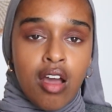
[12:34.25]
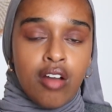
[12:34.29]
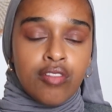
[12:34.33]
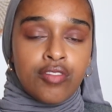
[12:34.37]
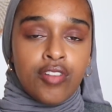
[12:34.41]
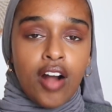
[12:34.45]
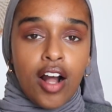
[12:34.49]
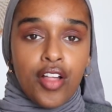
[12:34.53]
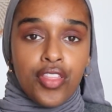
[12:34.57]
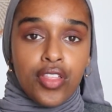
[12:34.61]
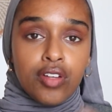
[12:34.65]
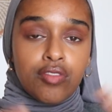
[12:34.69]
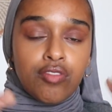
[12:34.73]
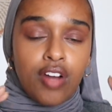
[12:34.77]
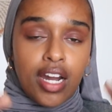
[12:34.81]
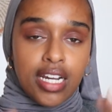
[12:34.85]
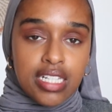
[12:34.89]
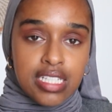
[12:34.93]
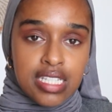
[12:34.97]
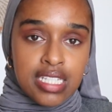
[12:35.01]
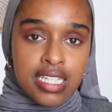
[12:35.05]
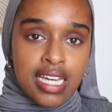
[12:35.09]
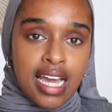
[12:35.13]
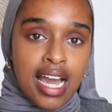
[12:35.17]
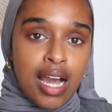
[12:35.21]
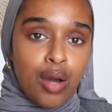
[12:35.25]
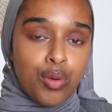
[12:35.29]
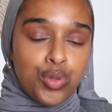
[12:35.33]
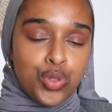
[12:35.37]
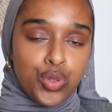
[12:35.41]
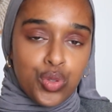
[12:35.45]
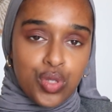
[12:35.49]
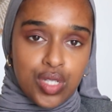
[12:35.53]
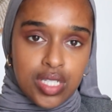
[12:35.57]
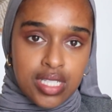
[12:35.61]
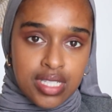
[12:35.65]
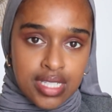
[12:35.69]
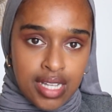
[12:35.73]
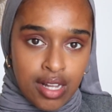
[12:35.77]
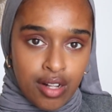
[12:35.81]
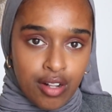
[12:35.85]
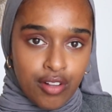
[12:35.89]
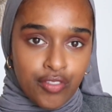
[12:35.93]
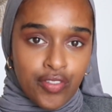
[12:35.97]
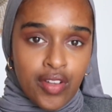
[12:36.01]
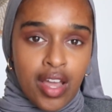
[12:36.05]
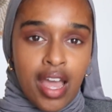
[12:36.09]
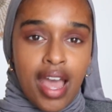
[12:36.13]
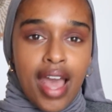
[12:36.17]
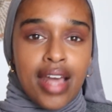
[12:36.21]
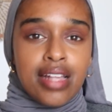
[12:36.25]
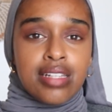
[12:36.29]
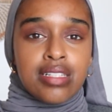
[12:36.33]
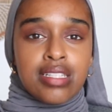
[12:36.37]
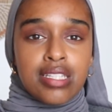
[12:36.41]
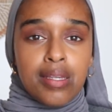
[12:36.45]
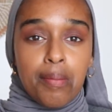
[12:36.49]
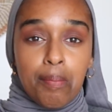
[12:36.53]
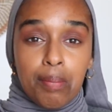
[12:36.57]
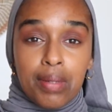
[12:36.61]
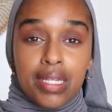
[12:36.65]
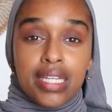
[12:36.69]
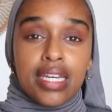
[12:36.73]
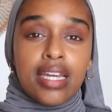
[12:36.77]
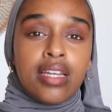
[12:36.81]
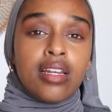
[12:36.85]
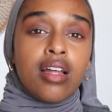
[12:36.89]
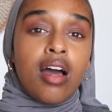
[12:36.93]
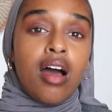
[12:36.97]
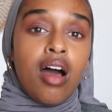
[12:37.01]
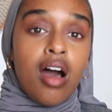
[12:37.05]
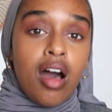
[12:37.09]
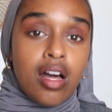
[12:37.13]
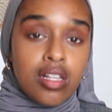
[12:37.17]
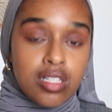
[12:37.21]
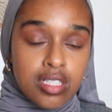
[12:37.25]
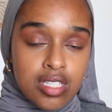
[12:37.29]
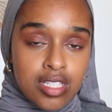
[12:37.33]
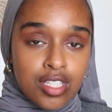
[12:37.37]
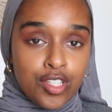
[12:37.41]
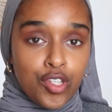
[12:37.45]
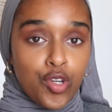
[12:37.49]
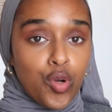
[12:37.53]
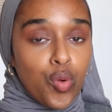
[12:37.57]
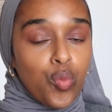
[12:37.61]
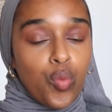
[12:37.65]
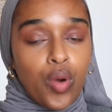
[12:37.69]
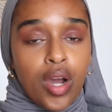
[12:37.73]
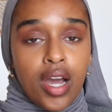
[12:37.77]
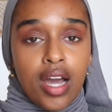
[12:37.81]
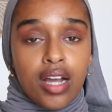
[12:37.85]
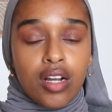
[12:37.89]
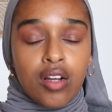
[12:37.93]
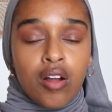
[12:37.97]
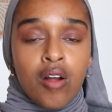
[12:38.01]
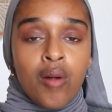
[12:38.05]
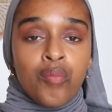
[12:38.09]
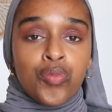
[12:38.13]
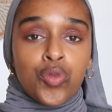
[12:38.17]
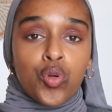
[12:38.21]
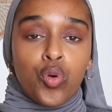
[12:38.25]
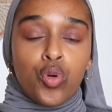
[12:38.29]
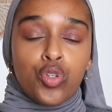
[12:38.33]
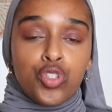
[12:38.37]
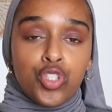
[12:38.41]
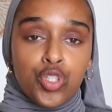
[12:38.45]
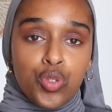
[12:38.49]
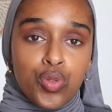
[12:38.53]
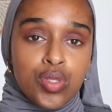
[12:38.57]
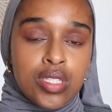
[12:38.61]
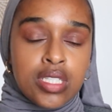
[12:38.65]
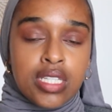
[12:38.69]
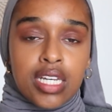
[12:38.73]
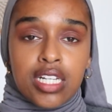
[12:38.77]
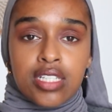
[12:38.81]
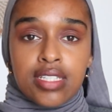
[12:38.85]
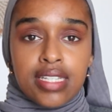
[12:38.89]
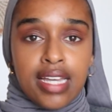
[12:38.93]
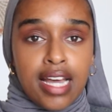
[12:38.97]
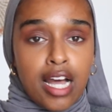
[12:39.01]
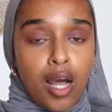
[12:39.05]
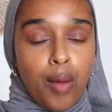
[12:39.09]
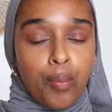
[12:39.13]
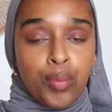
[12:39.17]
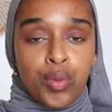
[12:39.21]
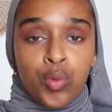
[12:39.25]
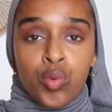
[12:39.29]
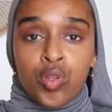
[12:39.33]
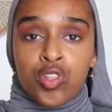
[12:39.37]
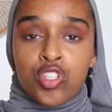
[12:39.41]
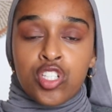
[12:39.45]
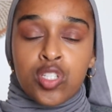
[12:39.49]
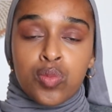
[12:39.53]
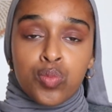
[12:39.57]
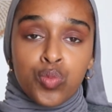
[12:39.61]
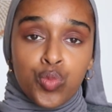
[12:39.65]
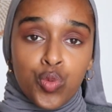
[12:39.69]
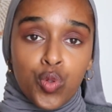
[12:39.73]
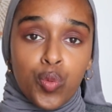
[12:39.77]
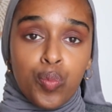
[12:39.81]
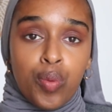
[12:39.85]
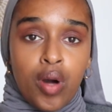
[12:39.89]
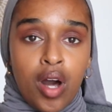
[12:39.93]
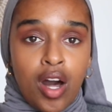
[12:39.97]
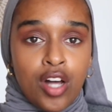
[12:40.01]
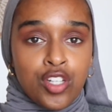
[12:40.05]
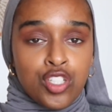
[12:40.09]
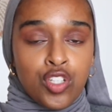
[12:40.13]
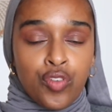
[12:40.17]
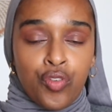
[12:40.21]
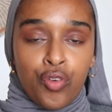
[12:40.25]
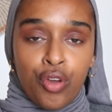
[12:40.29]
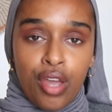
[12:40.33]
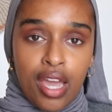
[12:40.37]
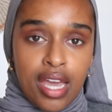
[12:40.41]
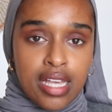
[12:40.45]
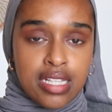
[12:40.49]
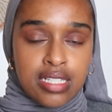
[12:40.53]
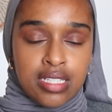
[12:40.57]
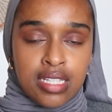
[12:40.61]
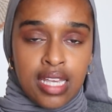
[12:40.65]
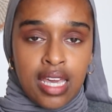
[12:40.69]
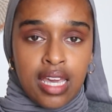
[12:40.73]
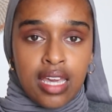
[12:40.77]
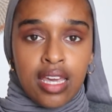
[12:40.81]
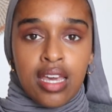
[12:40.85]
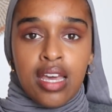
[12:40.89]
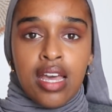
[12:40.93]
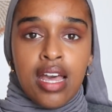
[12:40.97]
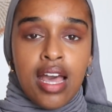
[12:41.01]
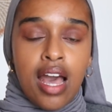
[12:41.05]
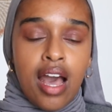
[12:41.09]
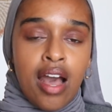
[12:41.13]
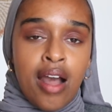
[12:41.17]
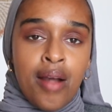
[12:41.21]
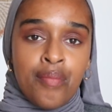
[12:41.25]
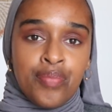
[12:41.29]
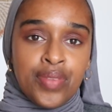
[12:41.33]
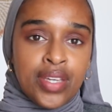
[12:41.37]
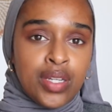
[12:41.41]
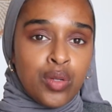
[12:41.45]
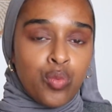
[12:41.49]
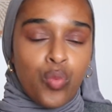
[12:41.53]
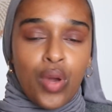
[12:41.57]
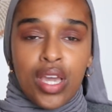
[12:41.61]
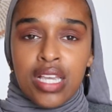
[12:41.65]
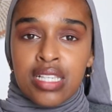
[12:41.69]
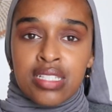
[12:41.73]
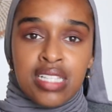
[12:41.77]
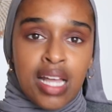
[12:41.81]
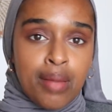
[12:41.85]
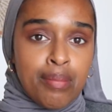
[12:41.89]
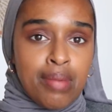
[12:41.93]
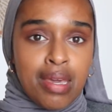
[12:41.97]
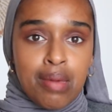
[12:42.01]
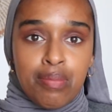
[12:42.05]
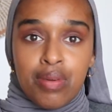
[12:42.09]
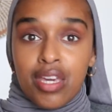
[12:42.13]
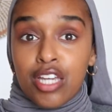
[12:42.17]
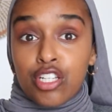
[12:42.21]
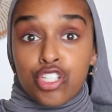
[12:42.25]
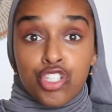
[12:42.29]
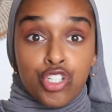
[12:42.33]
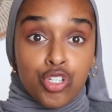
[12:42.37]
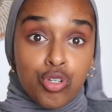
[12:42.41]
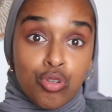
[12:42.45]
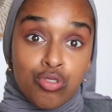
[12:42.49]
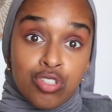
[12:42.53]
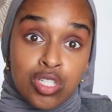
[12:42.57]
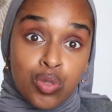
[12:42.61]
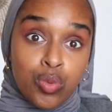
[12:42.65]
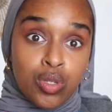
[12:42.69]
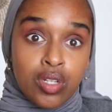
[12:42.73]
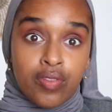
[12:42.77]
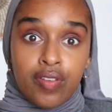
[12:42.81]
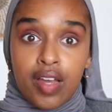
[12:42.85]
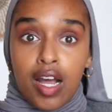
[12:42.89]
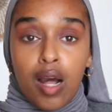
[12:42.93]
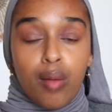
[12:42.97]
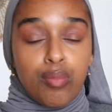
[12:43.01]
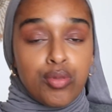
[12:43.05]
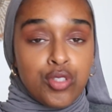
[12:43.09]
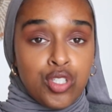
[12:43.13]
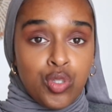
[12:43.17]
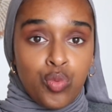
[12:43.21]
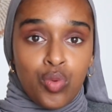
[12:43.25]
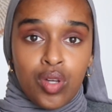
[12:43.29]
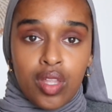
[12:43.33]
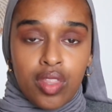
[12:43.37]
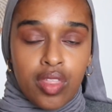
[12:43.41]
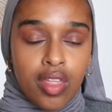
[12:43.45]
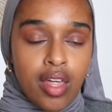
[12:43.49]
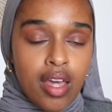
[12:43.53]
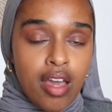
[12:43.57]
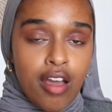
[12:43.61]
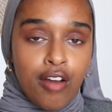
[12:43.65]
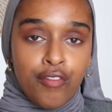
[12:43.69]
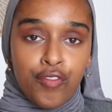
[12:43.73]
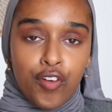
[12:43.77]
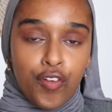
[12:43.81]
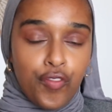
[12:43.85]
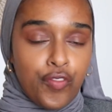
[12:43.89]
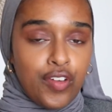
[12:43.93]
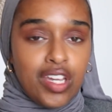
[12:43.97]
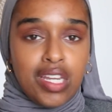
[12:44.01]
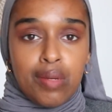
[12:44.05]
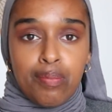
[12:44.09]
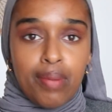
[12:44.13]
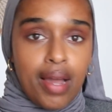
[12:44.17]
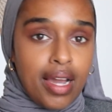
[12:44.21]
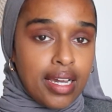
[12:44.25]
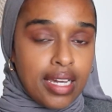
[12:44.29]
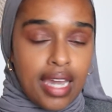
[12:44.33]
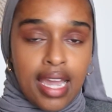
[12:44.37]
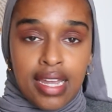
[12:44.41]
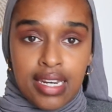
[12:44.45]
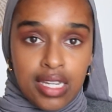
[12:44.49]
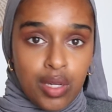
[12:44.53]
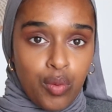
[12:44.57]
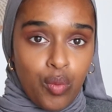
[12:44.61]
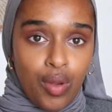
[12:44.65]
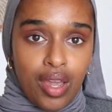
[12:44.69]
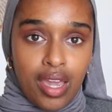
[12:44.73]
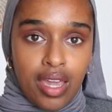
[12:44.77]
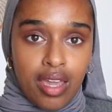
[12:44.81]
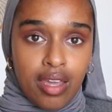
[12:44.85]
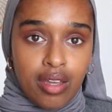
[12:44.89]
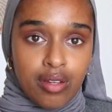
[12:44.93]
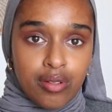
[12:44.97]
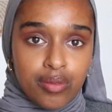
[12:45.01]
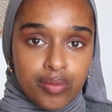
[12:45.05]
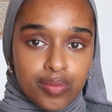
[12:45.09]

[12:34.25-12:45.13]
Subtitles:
rather writing it out yourself and simply enhancing your work or using it to help you with small parts of your essay in ways that maybe a tutor would have helped you with for feedback anyway.